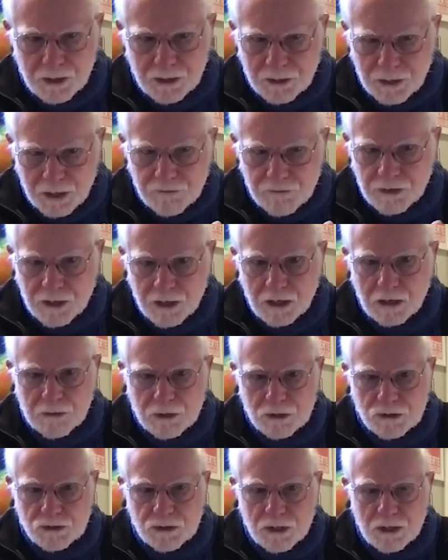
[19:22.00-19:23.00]
heavy
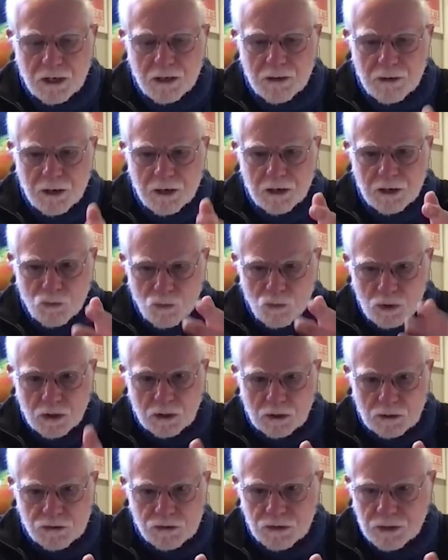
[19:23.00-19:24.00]
elements
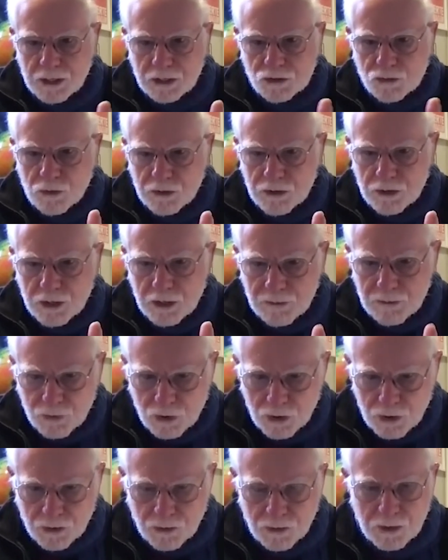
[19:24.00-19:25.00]
will. So that's why you get
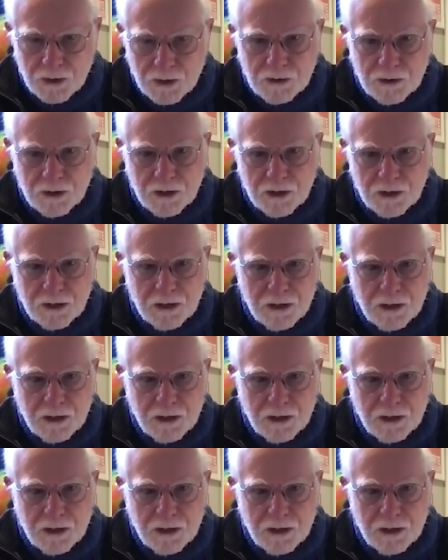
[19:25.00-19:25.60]
mercury, okay?